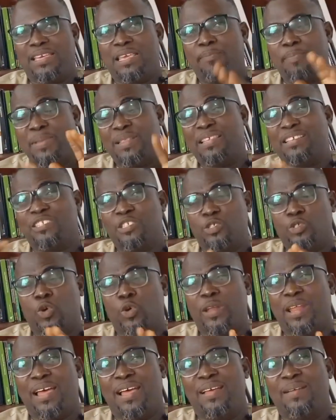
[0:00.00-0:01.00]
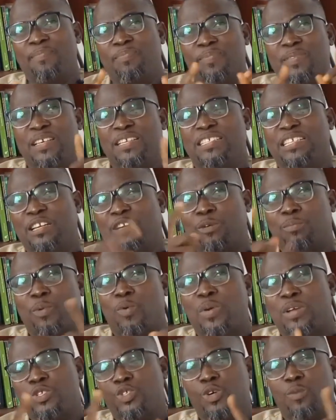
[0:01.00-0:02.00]
Keeping things in order is the number
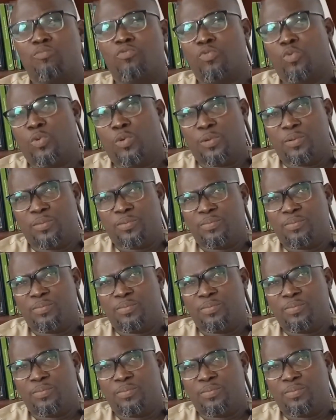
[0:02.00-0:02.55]
one job role.